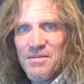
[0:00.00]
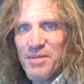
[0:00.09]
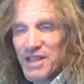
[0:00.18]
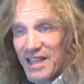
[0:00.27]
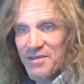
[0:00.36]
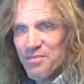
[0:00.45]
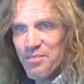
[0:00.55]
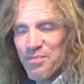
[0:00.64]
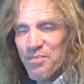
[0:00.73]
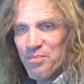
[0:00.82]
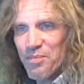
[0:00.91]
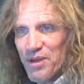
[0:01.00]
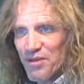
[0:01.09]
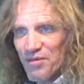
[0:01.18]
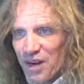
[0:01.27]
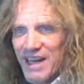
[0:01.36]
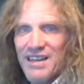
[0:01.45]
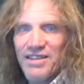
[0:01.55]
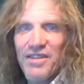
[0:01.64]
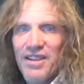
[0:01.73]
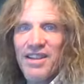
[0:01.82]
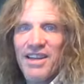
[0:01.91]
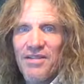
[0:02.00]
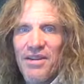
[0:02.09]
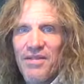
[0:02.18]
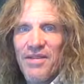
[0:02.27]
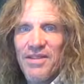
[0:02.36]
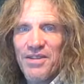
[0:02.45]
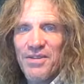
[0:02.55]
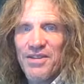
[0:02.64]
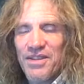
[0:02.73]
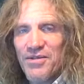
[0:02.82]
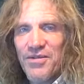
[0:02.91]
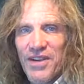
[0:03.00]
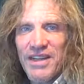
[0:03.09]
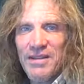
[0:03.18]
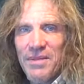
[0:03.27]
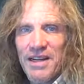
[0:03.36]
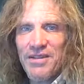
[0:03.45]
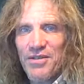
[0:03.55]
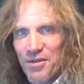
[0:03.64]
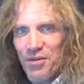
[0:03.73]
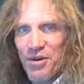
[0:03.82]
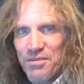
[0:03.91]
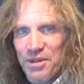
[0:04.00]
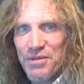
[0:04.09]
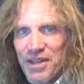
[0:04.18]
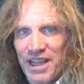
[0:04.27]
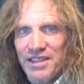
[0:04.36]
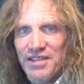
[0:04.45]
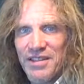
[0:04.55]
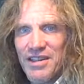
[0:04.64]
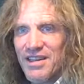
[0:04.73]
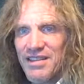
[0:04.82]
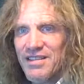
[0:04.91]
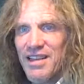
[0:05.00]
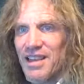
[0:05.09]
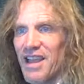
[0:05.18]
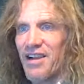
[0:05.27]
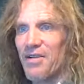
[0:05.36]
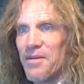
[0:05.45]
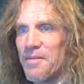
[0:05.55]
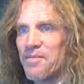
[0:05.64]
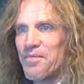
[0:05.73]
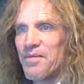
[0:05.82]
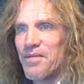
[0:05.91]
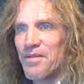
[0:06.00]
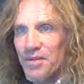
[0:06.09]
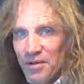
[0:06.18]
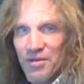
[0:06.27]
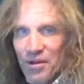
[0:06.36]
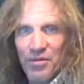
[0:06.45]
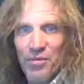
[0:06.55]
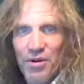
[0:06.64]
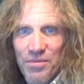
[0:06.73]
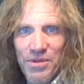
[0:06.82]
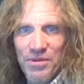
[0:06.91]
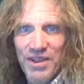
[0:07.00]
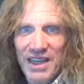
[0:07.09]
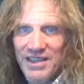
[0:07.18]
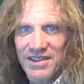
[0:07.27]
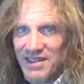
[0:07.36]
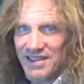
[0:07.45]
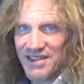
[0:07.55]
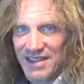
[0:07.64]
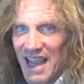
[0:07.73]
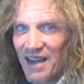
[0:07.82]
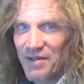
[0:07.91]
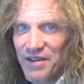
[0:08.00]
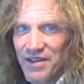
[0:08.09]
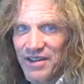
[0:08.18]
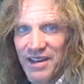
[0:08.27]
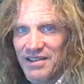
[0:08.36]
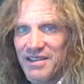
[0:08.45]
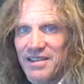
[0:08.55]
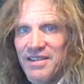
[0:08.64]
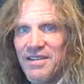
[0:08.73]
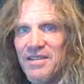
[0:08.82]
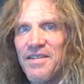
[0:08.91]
But that's built right into the theory of evolution. It's fundamental, the word mutation. And it's not like, you know, the word mutation doesn't sound good, does it?